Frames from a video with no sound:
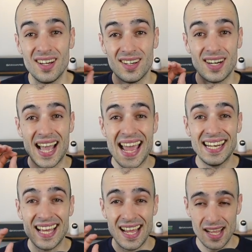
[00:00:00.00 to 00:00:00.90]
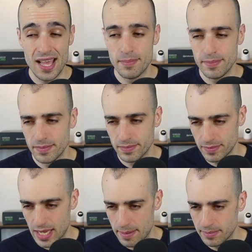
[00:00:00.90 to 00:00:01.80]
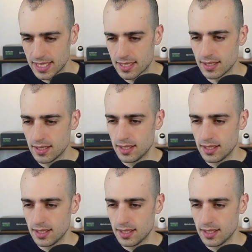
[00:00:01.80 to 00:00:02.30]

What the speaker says: LLMs.